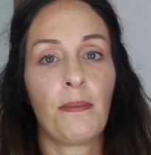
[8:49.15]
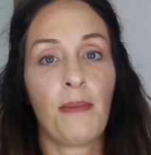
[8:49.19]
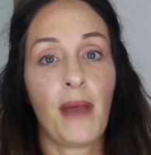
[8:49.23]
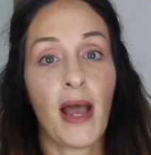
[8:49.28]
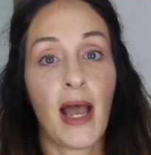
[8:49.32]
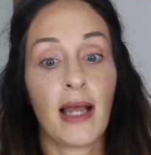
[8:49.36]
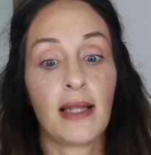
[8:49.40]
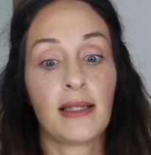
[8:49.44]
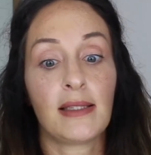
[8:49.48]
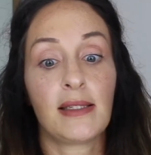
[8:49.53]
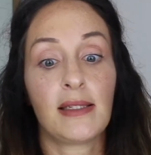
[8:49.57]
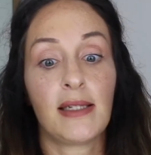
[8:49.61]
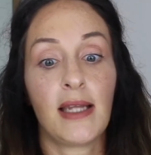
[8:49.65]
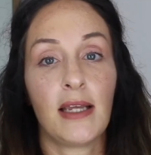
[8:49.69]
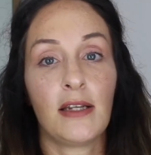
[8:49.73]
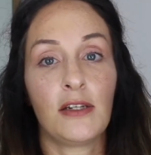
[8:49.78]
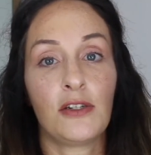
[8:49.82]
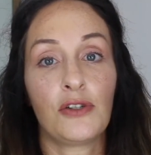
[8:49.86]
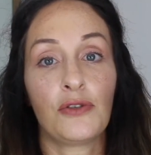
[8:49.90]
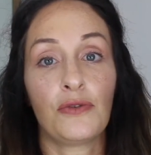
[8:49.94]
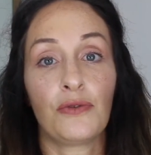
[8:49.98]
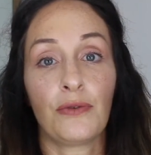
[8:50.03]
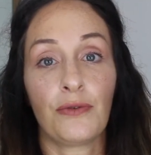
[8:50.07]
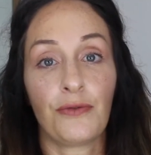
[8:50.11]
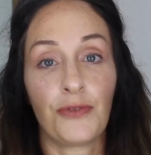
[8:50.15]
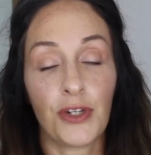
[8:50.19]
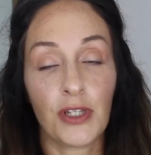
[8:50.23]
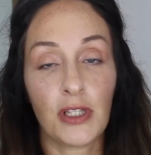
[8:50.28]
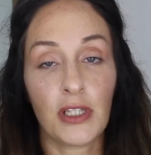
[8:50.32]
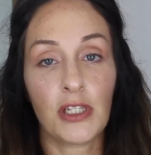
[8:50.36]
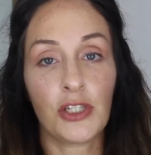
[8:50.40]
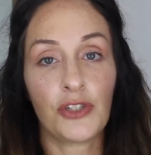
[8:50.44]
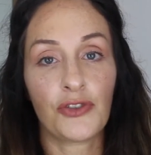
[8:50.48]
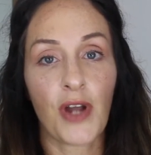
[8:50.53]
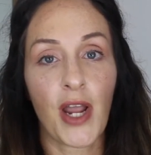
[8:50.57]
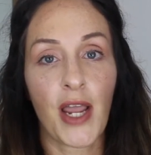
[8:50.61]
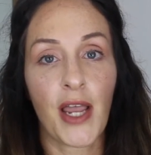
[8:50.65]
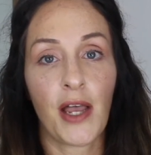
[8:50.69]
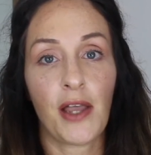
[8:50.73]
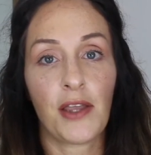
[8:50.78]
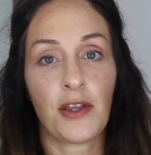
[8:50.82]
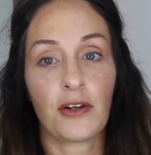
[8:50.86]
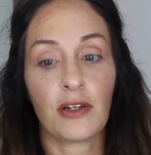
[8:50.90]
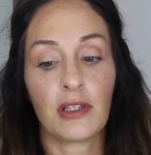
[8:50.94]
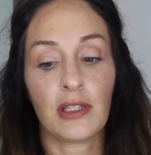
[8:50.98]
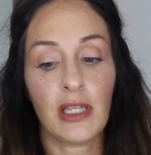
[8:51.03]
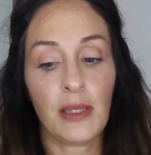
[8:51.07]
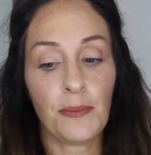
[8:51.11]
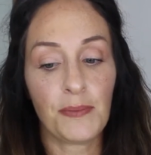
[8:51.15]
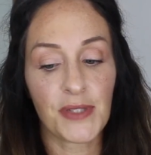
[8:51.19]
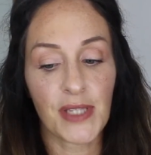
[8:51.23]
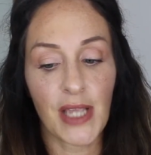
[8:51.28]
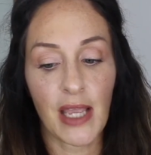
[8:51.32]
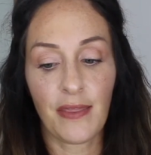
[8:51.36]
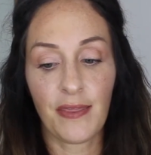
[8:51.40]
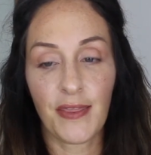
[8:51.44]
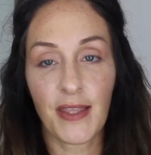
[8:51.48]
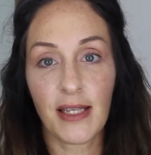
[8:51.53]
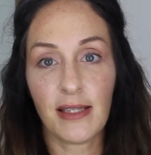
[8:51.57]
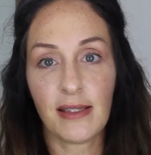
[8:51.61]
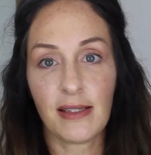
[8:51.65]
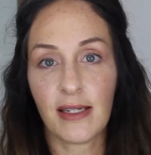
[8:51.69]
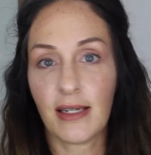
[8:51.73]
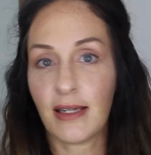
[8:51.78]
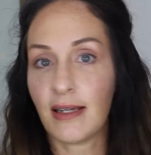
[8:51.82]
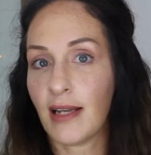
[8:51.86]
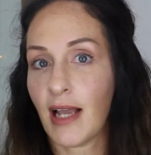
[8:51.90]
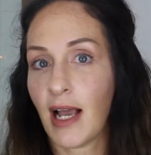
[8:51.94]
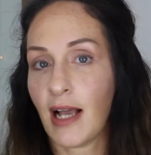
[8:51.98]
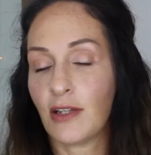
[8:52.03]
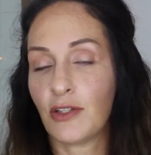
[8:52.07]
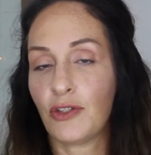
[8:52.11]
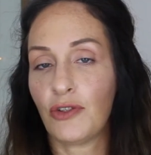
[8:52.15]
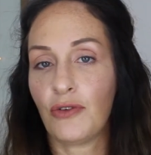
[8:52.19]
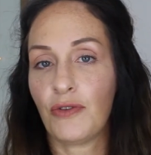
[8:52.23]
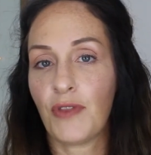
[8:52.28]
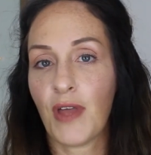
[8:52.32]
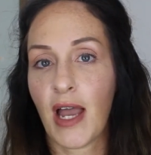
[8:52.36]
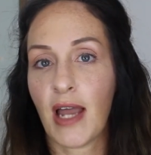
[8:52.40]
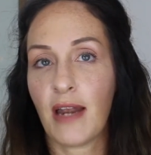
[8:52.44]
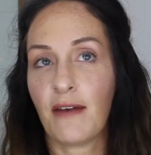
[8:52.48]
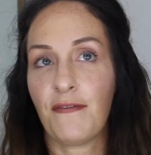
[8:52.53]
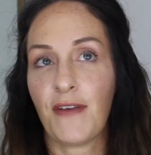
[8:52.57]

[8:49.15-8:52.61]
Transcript: mattes tend to really dry out your lips, and these did not do that.